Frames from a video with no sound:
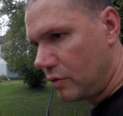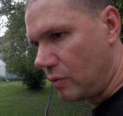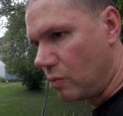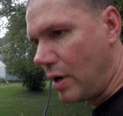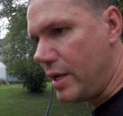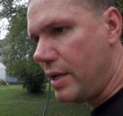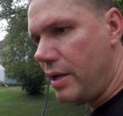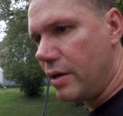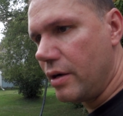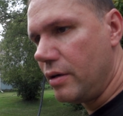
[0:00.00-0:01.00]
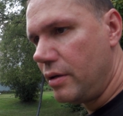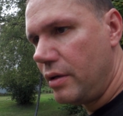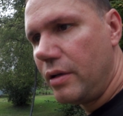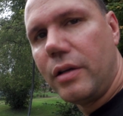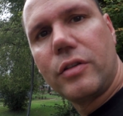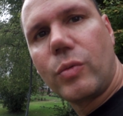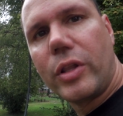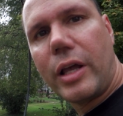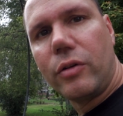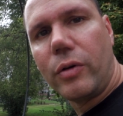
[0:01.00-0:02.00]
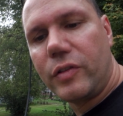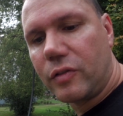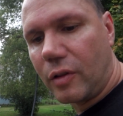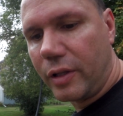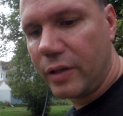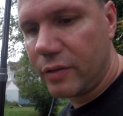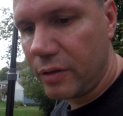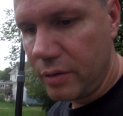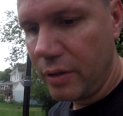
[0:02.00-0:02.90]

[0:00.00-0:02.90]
So right here is where that noise is the least.